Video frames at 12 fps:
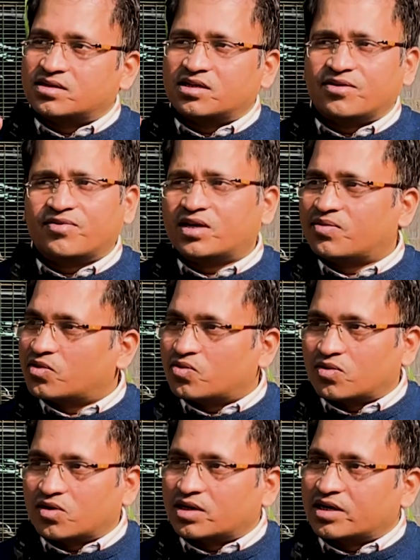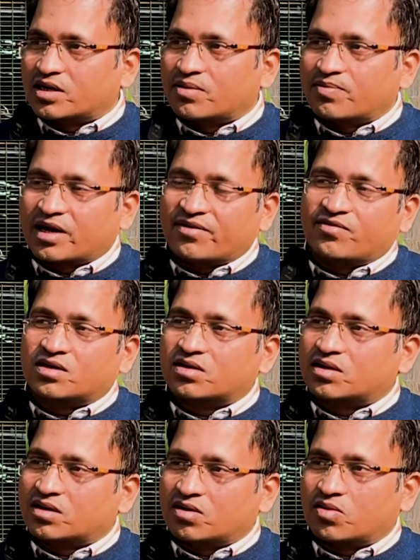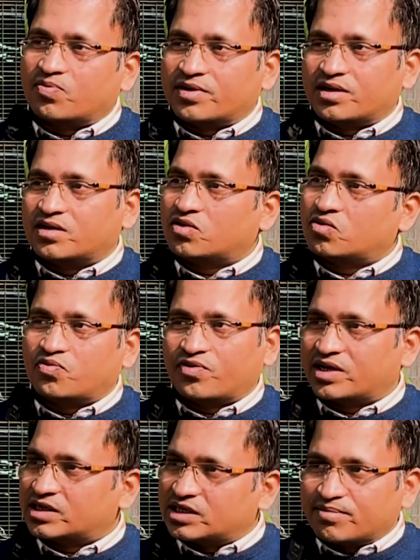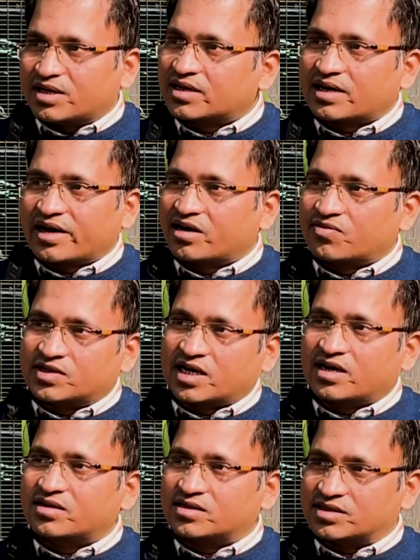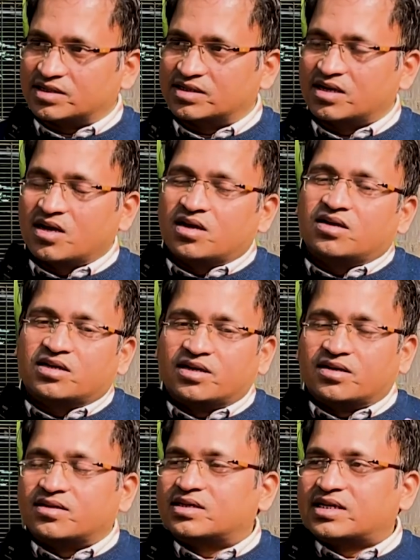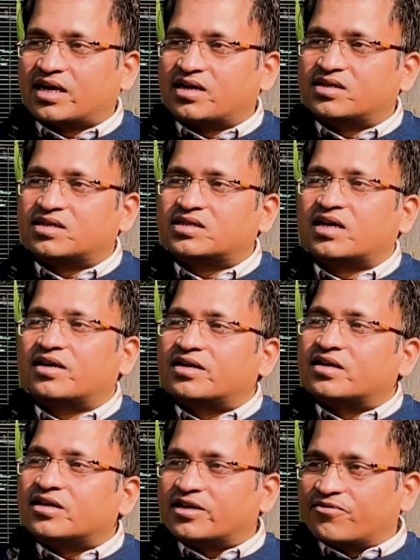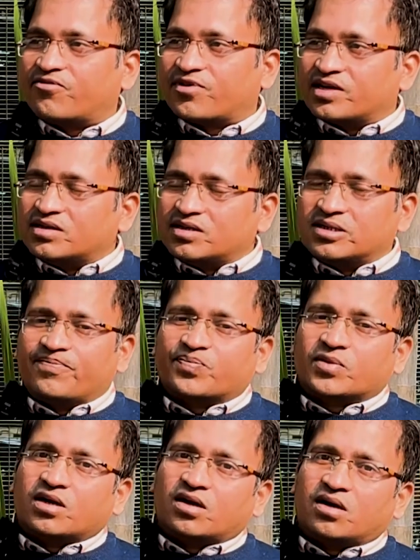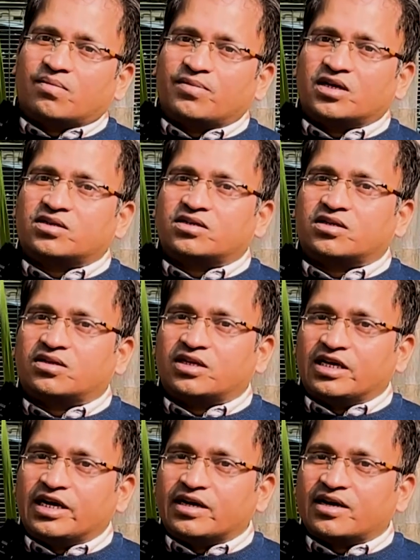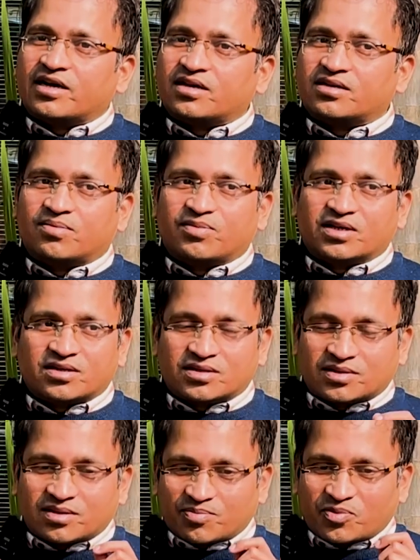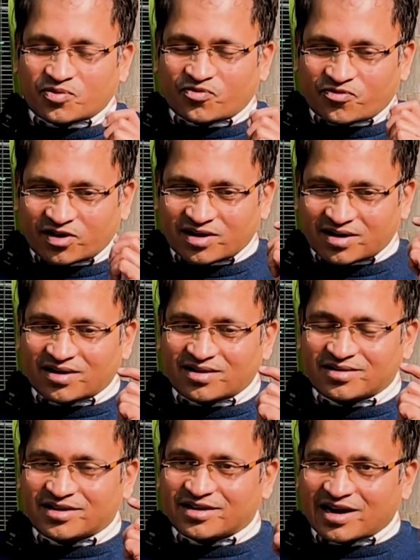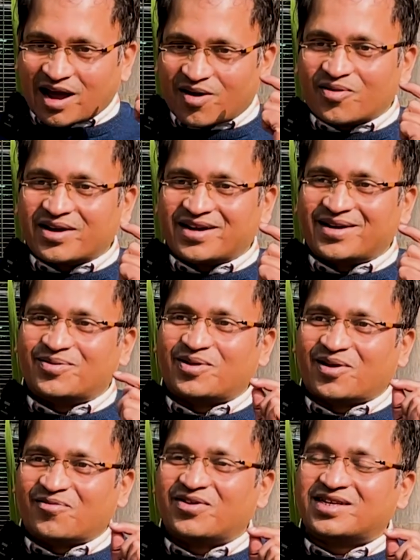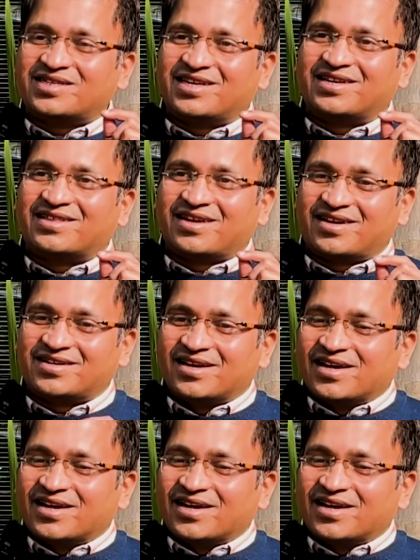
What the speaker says: Even if you work in a private or a corporate, you face similar kind of challenges. Here the challenges are little different, but the intent, because for in our head we always think that